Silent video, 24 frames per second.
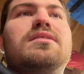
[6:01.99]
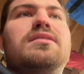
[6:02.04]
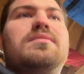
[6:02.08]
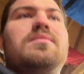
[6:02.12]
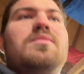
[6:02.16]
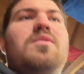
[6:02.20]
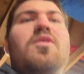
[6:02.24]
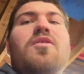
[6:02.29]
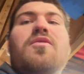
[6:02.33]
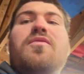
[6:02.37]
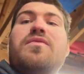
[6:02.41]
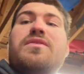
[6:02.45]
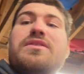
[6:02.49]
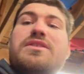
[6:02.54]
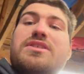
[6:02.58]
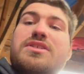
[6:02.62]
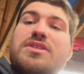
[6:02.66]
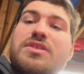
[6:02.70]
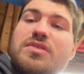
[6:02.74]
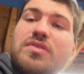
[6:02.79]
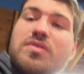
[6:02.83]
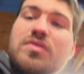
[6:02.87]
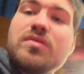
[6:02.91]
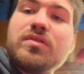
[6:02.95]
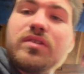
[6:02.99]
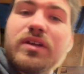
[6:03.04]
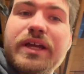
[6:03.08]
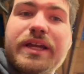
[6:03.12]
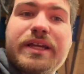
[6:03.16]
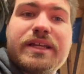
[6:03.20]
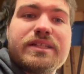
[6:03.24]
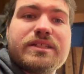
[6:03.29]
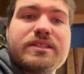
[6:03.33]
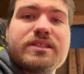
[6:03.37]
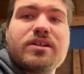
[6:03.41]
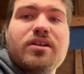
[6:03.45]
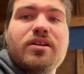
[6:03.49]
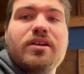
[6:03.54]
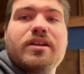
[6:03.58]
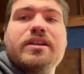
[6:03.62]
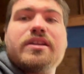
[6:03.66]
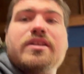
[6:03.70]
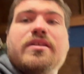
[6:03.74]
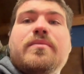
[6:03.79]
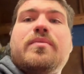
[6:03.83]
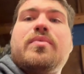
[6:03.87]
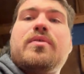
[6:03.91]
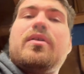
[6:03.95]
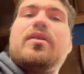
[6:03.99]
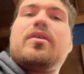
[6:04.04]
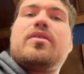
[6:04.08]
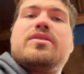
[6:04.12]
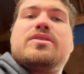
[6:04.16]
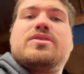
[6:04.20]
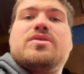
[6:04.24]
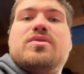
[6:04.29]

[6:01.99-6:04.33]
Hopefully soon I can start getting parts